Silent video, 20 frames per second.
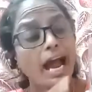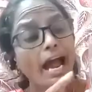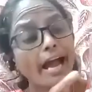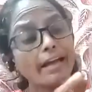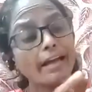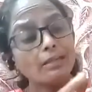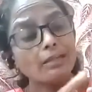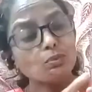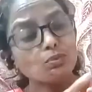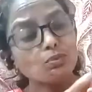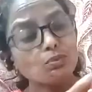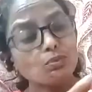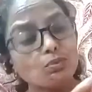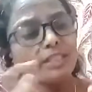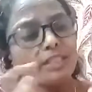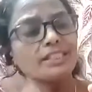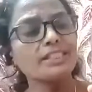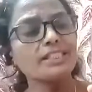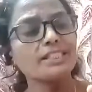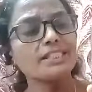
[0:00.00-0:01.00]
And what
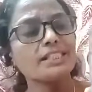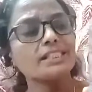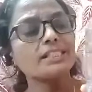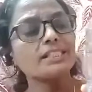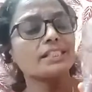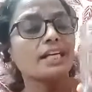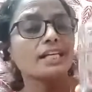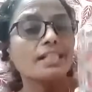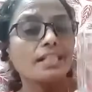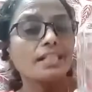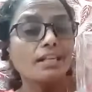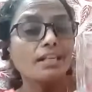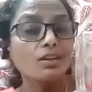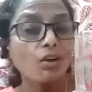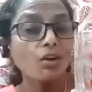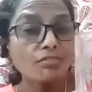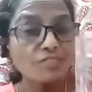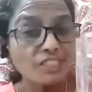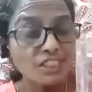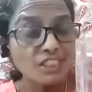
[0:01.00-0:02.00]
is the color
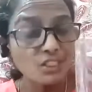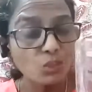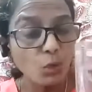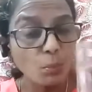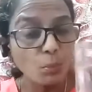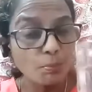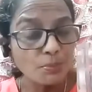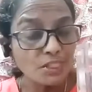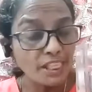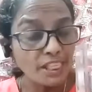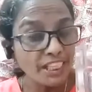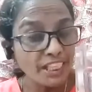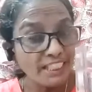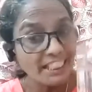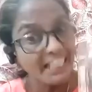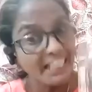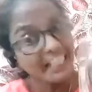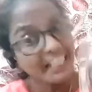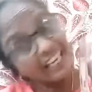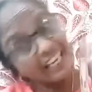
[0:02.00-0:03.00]
of this object?
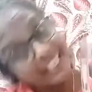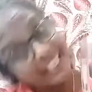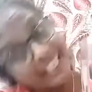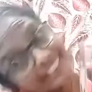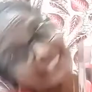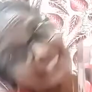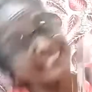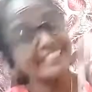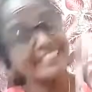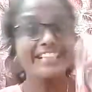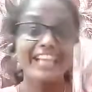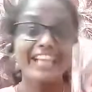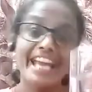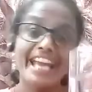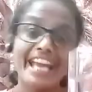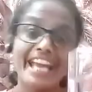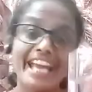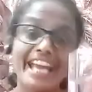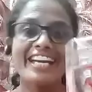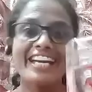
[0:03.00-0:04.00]
It's
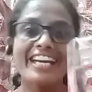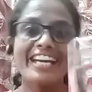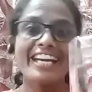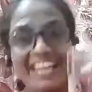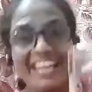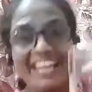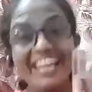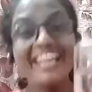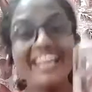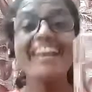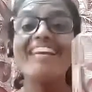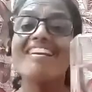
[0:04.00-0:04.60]
red in